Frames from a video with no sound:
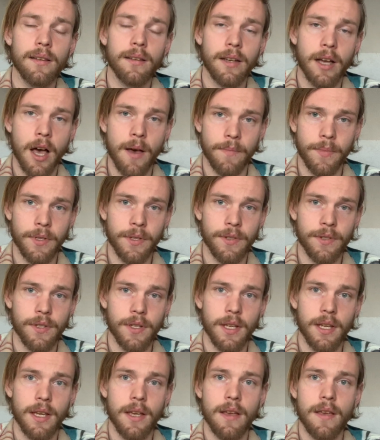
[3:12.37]

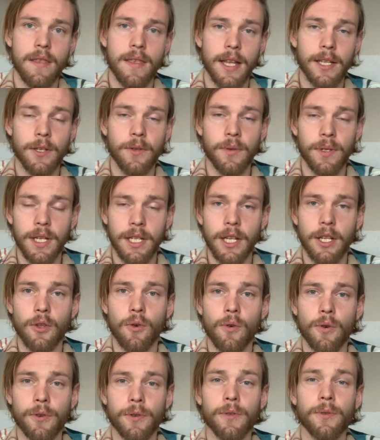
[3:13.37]
competency that you need in
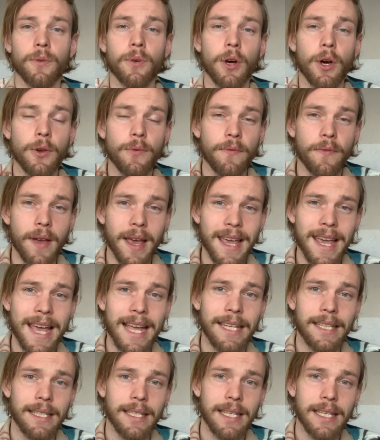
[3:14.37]
order to convey and